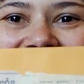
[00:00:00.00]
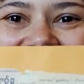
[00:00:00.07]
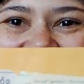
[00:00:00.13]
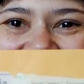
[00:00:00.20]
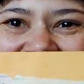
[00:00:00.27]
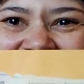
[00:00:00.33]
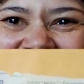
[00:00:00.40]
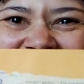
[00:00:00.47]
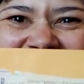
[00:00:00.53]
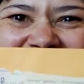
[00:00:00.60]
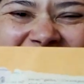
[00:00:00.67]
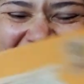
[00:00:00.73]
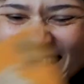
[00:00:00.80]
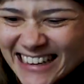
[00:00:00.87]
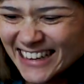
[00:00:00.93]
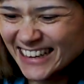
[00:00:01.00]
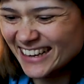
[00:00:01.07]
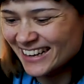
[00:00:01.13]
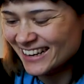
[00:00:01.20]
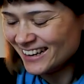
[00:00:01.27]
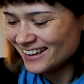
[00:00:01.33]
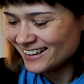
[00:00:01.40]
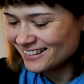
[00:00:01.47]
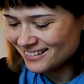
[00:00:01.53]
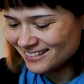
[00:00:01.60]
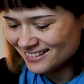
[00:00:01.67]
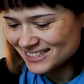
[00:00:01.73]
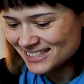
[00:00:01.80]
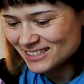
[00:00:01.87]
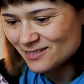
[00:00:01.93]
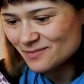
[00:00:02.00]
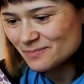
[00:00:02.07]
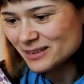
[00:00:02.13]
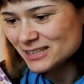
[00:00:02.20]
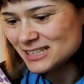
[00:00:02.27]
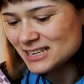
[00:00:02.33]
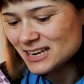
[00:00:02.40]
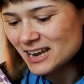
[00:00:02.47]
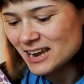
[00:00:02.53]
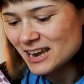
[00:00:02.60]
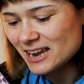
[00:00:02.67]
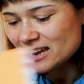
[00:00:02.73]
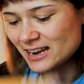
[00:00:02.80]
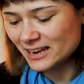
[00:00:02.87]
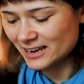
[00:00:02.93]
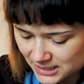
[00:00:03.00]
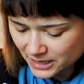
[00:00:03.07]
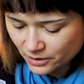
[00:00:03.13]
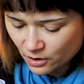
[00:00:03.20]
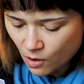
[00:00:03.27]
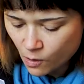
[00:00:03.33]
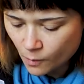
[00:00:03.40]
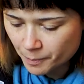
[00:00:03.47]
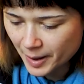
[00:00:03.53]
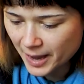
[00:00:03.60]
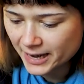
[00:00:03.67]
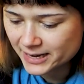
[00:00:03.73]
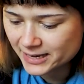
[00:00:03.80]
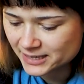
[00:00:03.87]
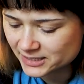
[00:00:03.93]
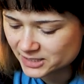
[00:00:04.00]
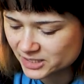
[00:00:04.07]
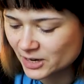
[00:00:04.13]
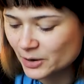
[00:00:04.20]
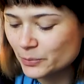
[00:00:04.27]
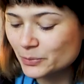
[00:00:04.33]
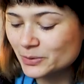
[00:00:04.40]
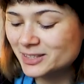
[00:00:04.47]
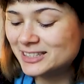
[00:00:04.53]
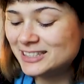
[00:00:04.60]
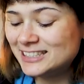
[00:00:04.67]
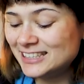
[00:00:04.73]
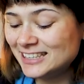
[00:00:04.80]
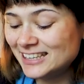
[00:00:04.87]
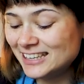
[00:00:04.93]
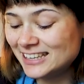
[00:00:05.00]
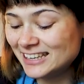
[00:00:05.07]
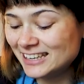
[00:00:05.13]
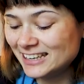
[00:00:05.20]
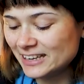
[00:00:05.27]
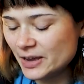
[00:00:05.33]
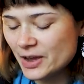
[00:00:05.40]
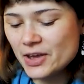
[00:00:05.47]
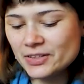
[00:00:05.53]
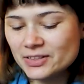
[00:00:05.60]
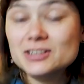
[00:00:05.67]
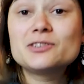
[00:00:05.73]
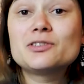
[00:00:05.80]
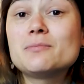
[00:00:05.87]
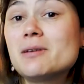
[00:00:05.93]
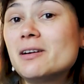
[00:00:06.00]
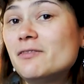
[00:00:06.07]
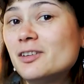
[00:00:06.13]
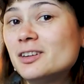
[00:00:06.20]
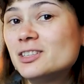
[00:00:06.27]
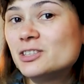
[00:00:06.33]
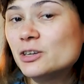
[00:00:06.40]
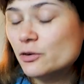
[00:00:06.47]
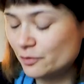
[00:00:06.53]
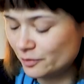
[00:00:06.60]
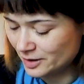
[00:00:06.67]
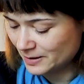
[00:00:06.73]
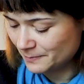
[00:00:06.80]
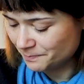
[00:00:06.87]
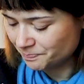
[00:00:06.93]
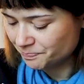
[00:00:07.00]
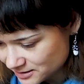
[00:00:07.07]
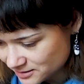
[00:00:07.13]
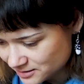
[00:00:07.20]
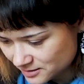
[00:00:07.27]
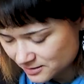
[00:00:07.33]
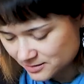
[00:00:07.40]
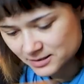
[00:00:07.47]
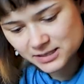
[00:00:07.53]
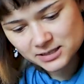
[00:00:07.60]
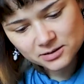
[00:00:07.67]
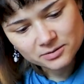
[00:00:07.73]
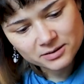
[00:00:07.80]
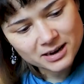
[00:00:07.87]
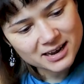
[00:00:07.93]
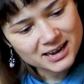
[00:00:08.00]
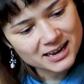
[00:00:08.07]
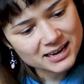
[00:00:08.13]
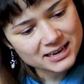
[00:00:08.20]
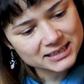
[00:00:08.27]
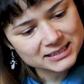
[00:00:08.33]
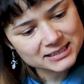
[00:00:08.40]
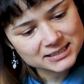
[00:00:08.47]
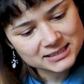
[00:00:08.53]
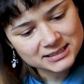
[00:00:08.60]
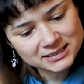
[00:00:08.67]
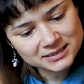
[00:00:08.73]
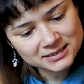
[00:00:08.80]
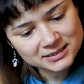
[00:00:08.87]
Yay. oh, so pretty. It's like a whole package with tea. This is from my friend Sophie. Oh, it's so nice.